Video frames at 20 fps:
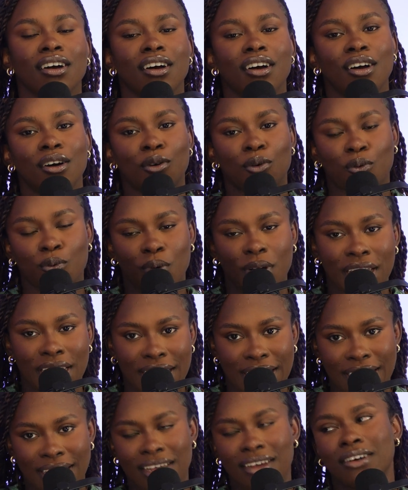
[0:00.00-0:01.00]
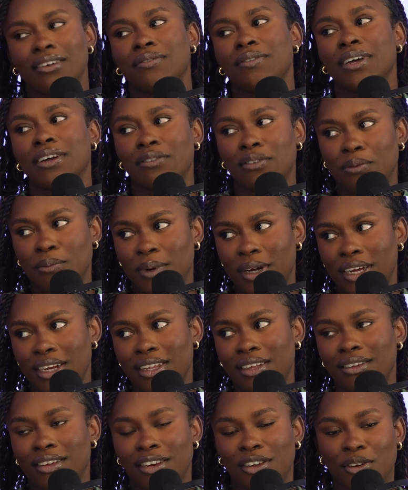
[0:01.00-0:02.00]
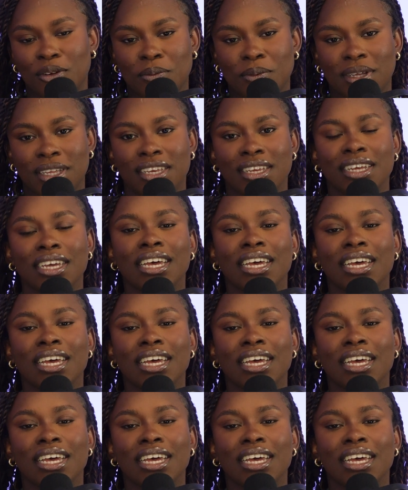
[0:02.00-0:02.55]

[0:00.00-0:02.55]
a array of everybody. You know what I mean?